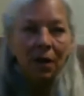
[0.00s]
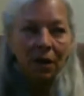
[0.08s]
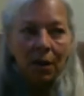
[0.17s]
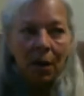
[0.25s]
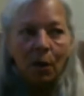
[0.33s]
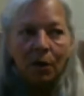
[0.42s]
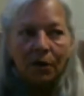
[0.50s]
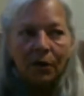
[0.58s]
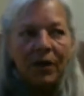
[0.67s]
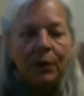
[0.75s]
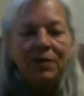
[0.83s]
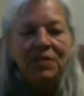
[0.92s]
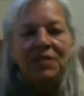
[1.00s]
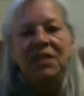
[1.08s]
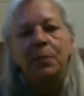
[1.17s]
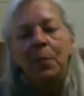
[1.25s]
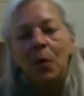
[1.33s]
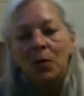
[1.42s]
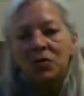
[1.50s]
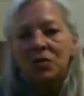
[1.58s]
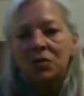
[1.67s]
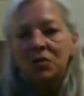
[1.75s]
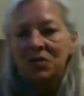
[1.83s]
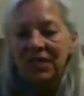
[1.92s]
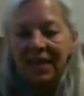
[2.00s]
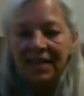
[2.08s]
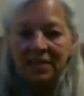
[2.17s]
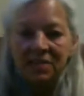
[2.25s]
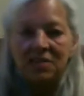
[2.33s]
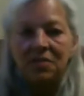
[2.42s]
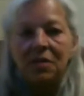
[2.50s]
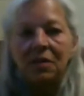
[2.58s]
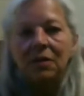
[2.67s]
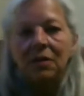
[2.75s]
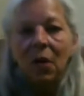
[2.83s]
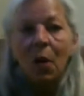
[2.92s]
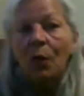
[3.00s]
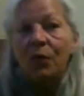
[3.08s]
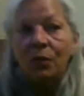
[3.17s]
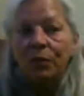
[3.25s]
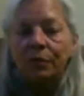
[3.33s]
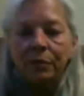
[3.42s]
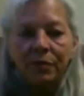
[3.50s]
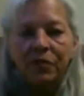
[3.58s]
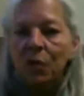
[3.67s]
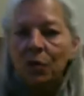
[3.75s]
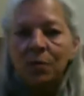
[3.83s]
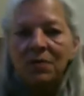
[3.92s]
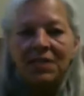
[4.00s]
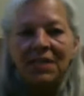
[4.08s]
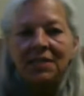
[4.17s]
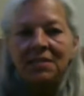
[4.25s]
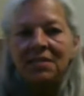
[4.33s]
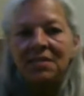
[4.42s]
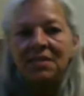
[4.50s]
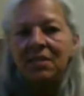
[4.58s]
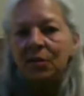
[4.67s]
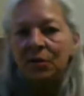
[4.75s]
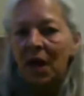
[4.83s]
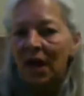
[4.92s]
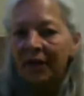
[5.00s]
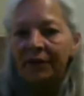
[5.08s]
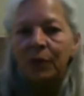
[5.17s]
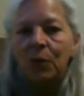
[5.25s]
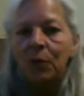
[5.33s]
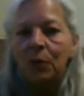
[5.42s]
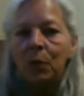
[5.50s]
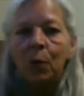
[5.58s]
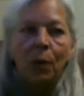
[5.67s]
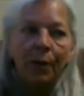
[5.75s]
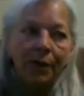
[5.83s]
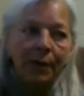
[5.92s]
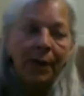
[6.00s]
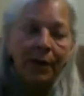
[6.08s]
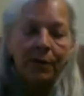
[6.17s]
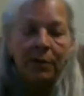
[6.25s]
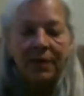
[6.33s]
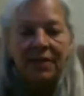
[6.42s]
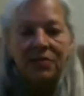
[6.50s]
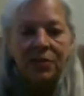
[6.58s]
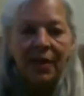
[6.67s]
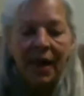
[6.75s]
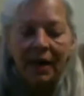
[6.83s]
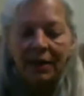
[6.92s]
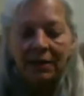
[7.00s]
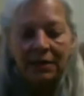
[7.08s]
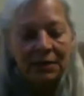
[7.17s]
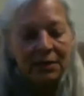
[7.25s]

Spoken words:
lower frequency emotional states over circumstances in our life, or worry about this or that,